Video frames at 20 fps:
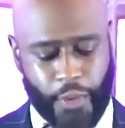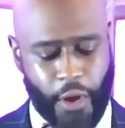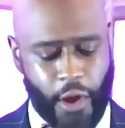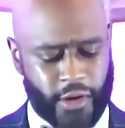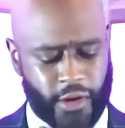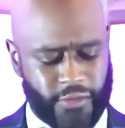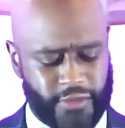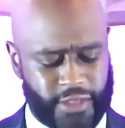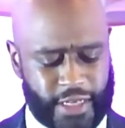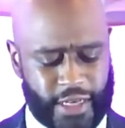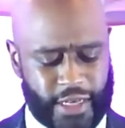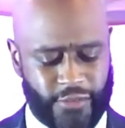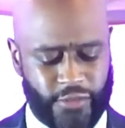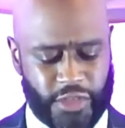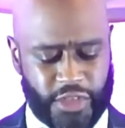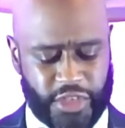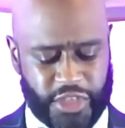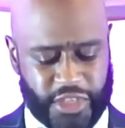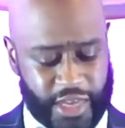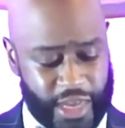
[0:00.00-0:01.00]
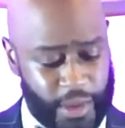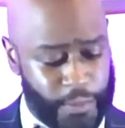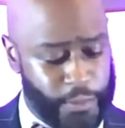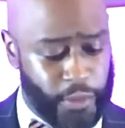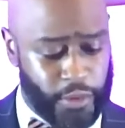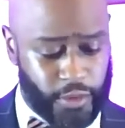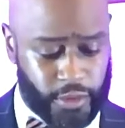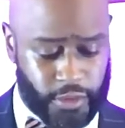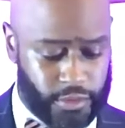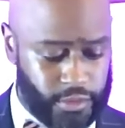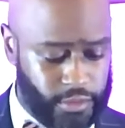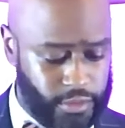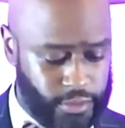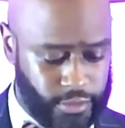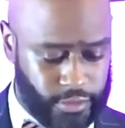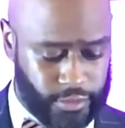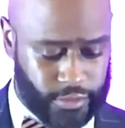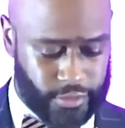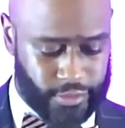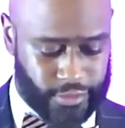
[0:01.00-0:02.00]
I'm a part of Deliverance
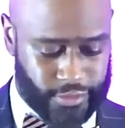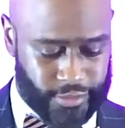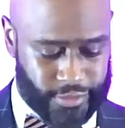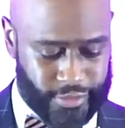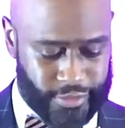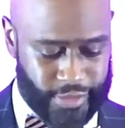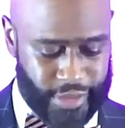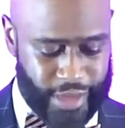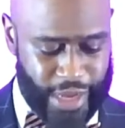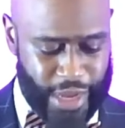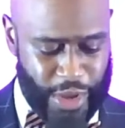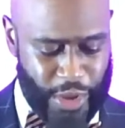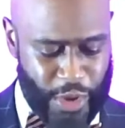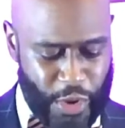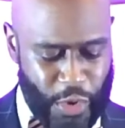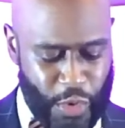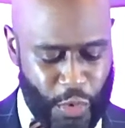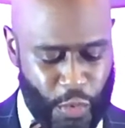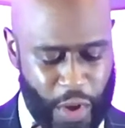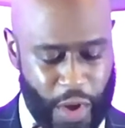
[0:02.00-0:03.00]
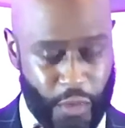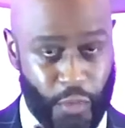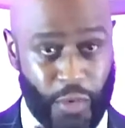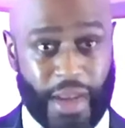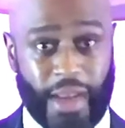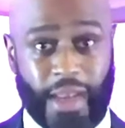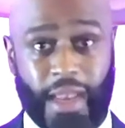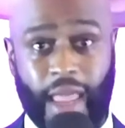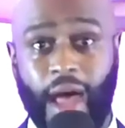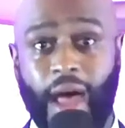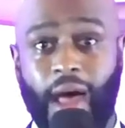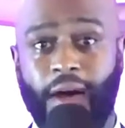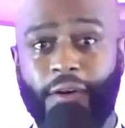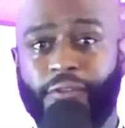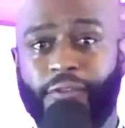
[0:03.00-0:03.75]
Temple where we